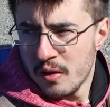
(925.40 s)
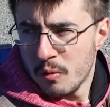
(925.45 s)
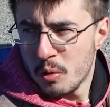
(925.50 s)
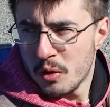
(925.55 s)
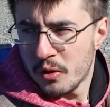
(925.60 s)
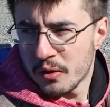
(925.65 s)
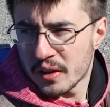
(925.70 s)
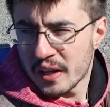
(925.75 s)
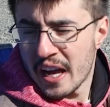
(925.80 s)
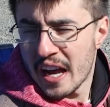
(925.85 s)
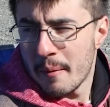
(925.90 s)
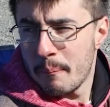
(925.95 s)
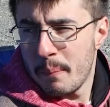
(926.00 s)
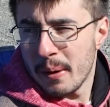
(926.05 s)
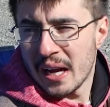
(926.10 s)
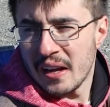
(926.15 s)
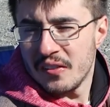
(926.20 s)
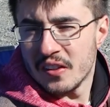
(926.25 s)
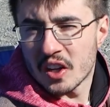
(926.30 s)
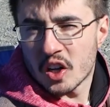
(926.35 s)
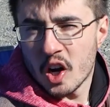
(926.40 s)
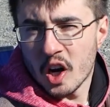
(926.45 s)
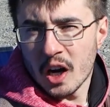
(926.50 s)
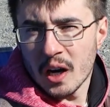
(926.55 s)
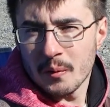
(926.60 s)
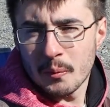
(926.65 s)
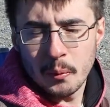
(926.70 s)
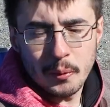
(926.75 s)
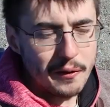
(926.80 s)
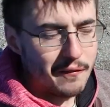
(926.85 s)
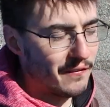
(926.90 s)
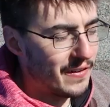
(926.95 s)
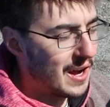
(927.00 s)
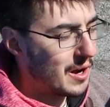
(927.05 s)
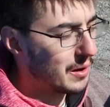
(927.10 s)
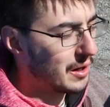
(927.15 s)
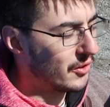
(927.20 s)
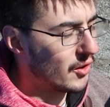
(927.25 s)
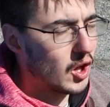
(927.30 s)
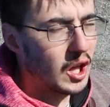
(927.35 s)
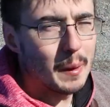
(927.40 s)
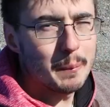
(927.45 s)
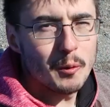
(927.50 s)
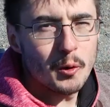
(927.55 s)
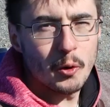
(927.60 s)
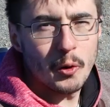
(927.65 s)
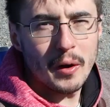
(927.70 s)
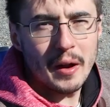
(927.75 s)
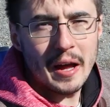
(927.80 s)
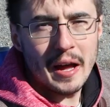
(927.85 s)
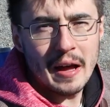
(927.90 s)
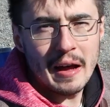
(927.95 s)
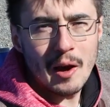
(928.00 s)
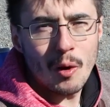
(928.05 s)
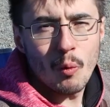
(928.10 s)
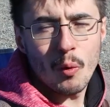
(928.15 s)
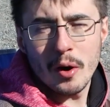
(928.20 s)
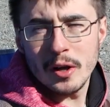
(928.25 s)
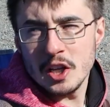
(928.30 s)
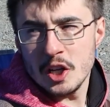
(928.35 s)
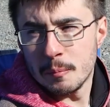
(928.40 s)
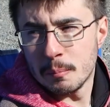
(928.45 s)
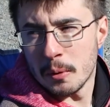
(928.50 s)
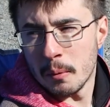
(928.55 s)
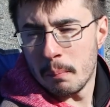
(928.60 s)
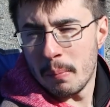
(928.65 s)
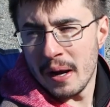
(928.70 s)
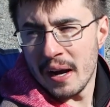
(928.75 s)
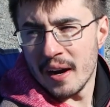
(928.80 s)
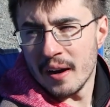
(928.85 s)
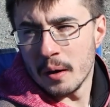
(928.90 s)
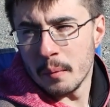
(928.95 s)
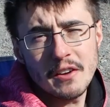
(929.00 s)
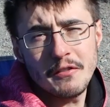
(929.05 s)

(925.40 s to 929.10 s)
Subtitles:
With camping in the car, that's what we found. It's all about how well you prepare.